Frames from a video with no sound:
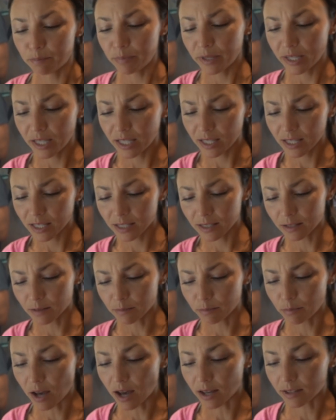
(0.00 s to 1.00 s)
a big
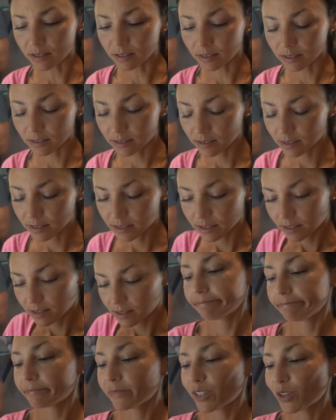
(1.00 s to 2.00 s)
bottle.
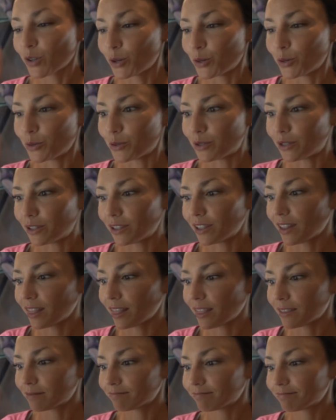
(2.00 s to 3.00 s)
Cool.